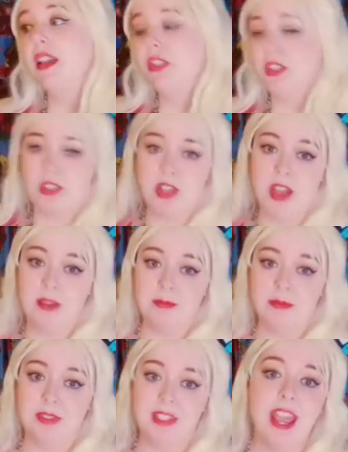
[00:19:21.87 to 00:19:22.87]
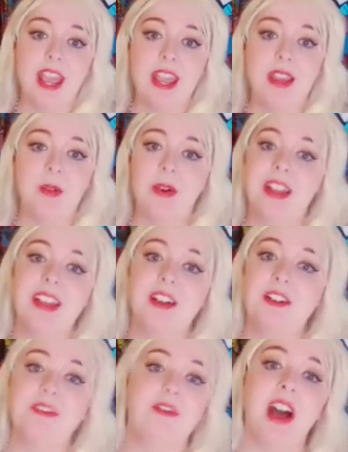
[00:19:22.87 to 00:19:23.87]
Someday
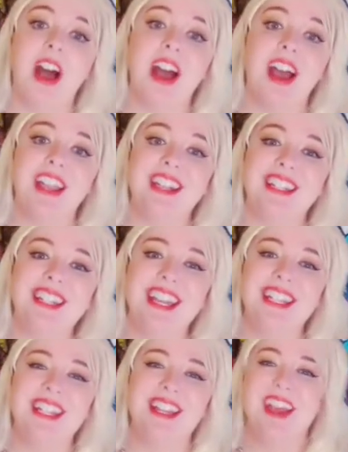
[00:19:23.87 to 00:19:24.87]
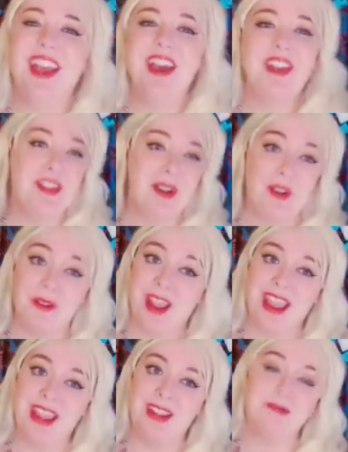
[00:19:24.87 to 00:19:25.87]
we'll find it the
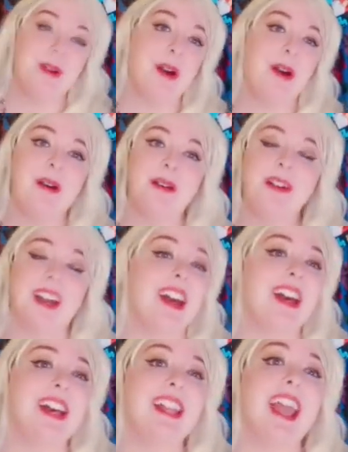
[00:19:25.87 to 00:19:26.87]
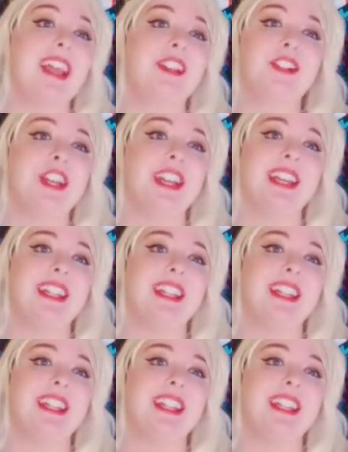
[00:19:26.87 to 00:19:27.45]
rainbow connection,